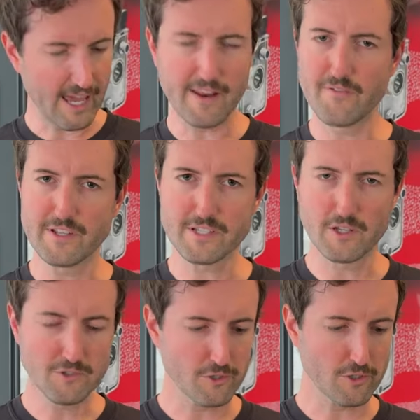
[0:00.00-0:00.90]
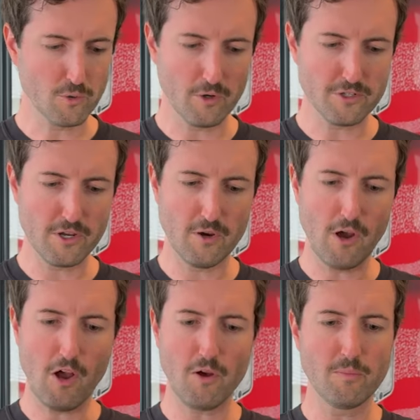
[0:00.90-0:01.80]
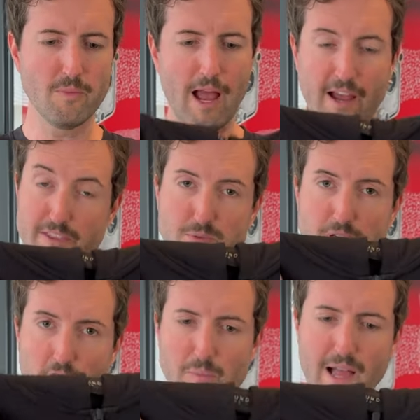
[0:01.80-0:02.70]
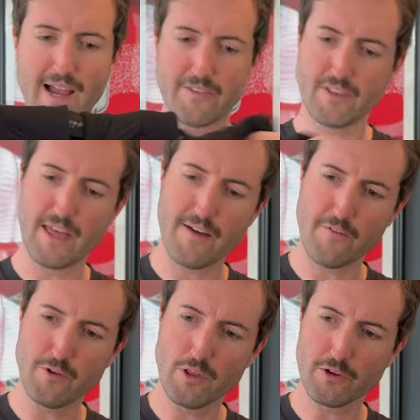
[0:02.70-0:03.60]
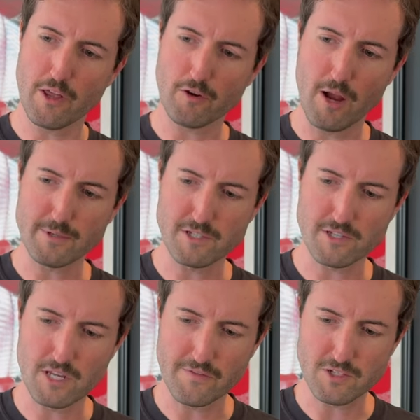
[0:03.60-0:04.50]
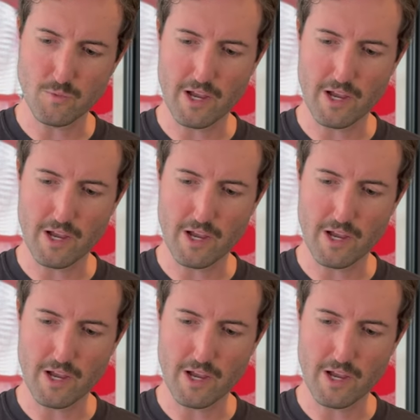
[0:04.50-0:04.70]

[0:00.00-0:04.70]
and kind of fits close to your torso. I got this one all black. I think they have a few other color options and stuff as